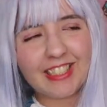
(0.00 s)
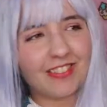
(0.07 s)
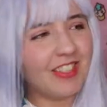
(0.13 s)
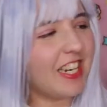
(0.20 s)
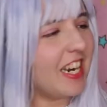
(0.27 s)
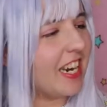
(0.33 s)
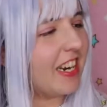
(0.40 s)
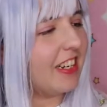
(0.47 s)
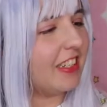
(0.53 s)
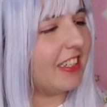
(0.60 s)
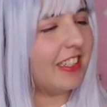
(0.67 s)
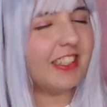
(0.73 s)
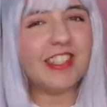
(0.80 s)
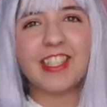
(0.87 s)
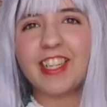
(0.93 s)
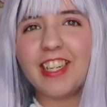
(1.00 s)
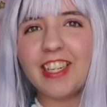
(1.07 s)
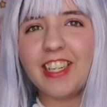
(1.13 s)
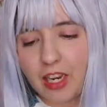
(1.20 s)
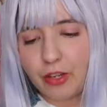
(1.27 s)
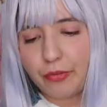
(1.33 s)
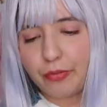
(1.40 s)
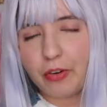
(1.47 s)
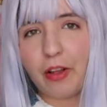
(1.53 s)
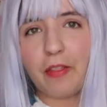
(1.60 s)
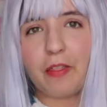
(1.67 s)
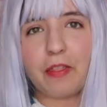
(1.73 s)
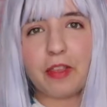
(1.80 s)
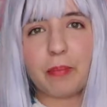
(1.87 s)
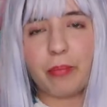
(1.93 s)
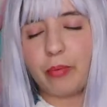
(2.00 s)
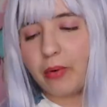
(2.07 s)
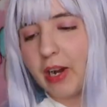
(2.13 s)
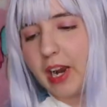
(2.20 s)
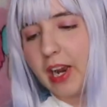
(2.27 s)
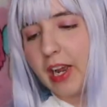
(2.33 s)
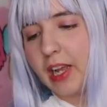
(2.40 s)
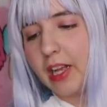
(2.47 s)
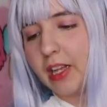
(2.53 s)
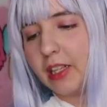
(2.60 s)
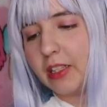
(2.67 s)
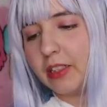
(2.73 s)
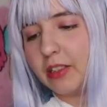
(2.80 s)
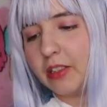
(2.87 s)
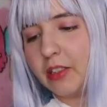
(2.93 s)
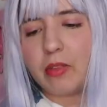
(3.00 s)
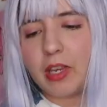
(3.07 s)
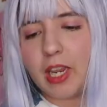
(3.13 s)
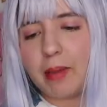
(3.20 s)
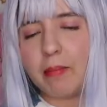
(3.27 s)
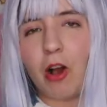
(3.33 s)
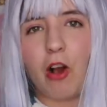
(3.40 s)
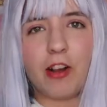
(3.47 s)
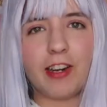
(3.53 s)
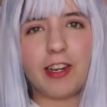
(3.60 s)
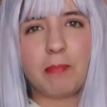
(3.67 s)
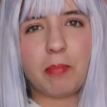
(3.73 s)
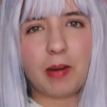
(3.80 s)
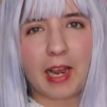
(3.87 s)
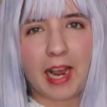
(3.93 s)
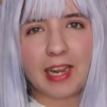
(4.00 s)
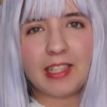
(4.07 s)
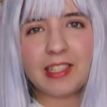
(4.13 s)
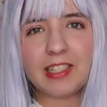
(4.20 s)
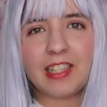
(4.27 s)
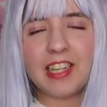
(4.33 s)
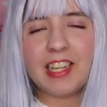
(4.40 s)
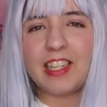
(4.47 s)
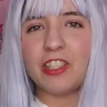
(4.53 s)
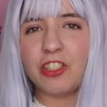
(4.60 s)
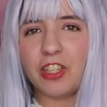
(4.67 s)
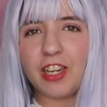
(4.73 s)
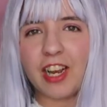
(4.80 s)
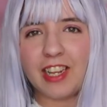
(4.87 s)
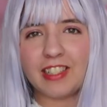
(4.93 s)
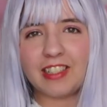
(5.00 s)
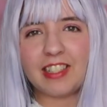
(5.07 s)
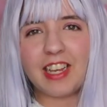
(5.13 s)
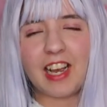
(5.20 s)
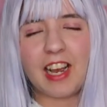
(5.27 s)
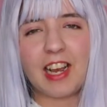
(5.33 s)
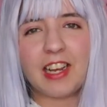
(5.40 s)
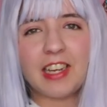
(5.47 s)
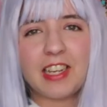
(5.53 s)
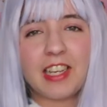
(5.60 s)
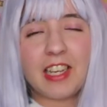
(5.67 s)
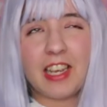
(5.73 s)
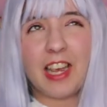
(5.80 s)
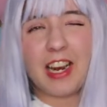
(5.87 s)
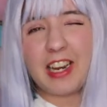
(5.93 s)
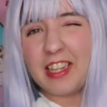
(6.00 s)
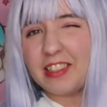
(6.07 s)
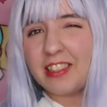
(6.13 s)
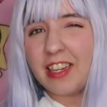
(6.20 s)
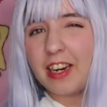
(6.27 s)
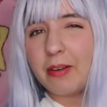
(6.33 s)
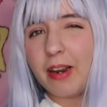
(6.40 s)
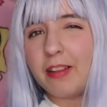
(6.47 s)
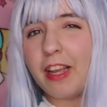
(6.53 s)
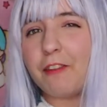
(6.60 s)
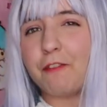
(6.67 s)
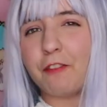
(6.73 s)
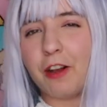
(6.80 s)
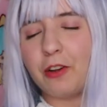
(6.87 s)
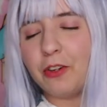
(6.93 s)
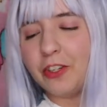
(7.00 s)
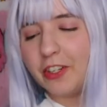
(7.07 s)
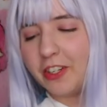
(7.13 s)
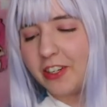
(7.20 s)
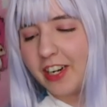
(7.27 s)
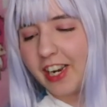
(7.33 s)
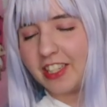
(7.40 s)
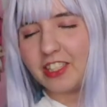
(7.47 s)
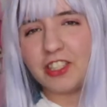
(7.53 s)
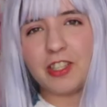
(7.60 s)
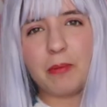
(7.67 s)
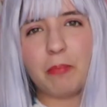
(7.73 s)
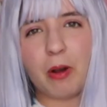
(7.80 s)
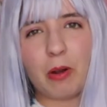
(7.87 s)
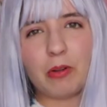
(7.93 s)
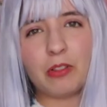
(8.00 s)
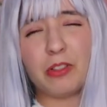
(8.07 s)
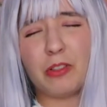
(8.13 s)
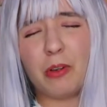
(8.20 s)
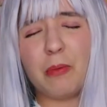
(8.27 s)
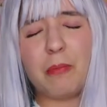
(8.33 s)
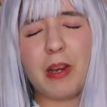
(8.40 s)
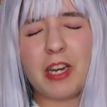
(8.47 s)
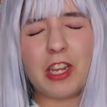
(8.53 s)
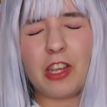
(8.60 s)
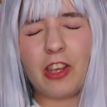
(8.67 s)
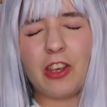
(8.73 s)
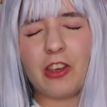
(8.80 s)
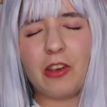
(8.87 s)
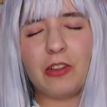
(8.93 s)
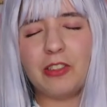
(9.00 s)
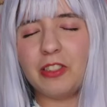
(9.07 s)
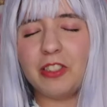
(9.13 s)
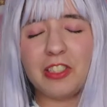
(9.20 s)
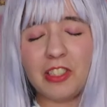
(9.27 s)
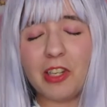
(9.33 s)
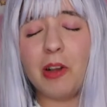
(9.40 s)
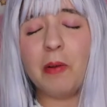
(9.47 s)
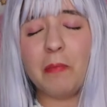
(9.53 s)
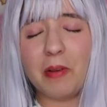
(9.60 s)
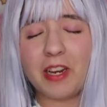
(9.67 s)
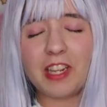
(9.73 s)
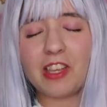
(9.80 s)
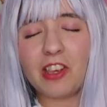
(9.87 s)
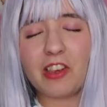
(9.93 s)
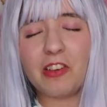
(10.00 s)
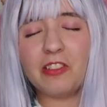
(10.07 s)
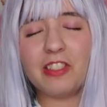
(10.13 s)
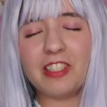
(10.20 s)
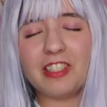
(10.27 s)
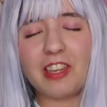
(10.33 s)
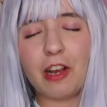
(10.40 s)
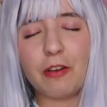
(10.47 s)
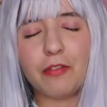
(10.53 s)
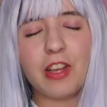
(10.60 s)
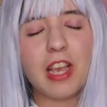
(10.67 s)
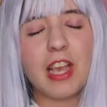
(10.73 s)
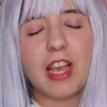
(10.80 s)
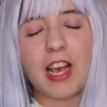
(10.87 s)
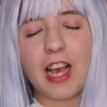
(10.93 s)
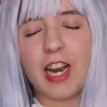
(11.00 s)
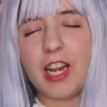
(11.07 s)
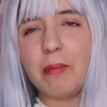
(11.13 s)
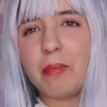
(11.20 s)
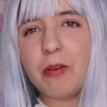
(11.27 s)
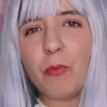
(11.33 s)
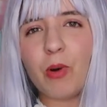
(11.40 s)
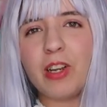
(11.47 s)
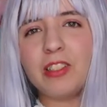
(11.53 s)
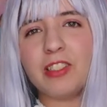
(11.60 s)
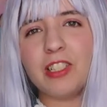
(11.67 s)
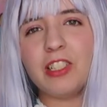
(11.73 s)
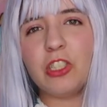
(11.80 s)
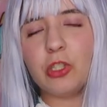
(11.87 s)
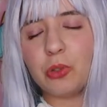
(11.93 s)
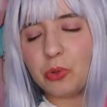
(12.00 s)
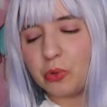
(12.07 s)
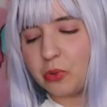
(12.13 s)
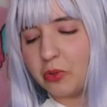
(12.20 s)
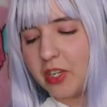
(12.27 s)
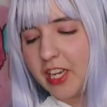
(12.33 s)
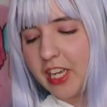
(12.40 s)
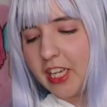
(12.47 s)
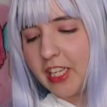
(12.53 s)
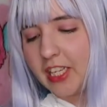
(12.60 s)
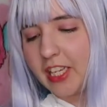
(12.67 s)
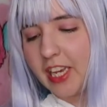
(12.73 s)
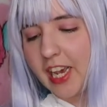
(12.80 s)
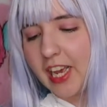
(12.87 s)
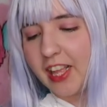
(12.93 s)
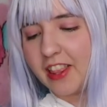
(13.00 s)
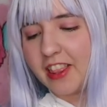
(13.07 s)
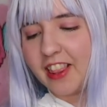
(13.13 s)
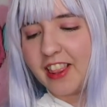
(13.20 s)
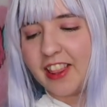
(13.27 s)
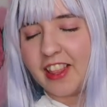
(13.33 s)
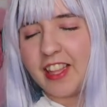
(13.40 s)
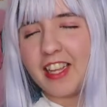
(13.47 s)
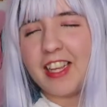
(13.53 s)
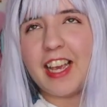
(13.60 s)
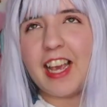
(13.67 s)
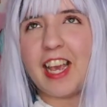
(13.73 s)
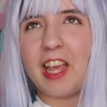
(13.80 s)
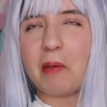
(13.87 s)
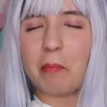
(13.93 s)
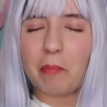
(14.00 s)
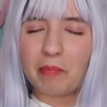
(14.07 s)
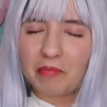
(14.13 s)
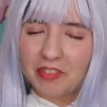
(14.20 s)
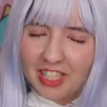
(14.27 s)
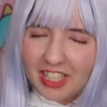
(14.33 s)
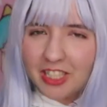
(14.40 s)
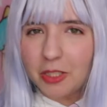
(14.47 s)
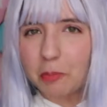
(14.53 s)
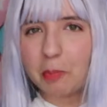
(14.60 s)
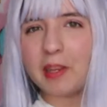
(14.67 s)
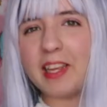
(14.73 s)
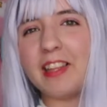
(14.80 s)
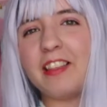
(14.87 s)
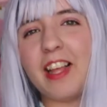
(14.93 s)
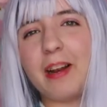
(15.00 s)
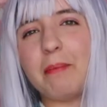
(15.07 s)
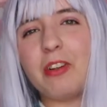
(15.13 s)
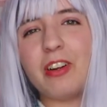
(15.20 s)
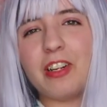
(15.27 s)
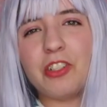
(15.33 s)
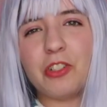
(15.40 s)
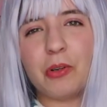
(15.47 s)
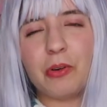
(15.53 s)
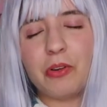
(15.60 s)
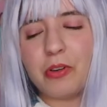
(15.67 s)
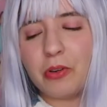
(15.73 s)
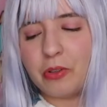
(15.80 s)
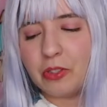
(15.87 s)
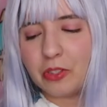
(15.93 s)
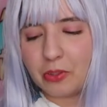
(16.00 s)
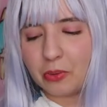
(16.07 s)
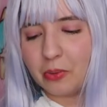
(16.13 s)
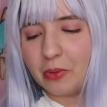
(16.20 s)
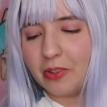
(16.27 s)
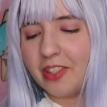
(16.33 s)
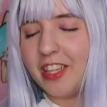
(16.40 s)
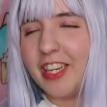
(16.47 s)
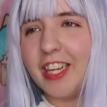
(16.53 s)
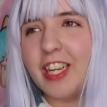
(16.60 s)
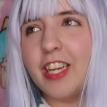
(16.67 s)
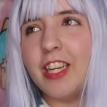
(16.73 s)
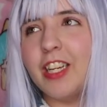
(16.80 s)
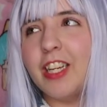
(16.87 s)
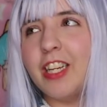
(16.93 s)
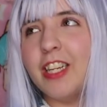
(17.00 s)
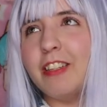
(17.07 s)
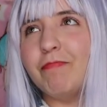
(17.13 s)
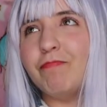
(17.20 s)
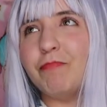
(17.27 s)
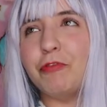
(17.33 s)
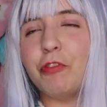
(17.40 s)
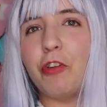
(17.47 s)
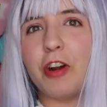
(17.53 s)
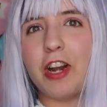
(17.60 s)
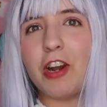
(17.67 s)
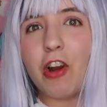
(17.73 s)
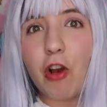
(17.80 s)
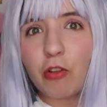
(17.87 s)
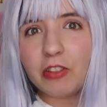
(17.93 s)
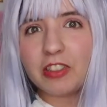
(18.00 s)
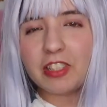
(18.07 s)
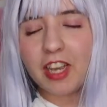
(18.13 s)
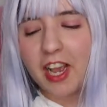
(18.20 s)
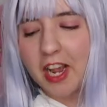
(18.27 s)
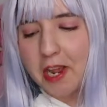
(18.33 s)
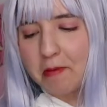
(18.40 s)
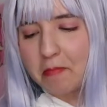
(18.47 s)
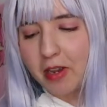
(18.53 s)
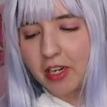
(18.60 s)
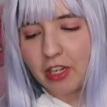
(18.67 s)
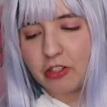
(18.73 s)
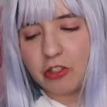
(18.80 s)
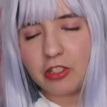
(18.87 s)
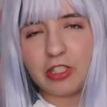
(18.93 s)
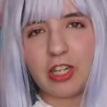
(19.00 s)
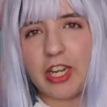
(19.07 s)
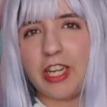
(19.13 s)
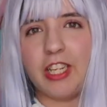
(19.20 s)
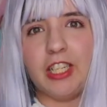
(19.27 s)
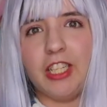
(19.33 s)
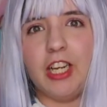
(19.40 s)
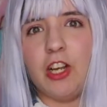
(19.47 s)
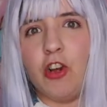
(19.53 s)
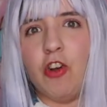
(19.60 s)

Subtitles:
over here is from the brand named Uglyplants. She has a and Instagram. I follow her and she posts so many cute stuff, and I've been wanting to get this pin that I'm gonna show you soon for a long time, and I just like,